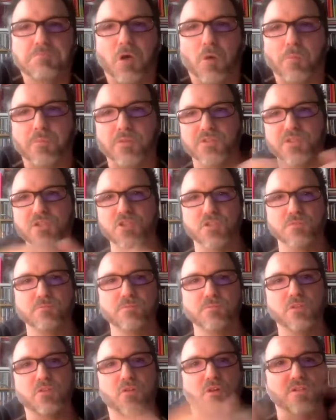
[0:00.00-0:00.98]
opposition
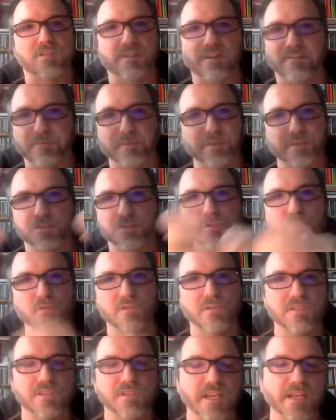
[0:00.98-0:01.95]
because government is
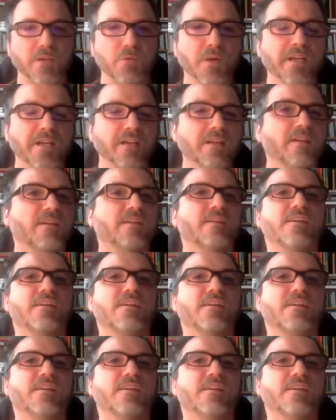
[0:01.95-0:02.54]
useless anyway.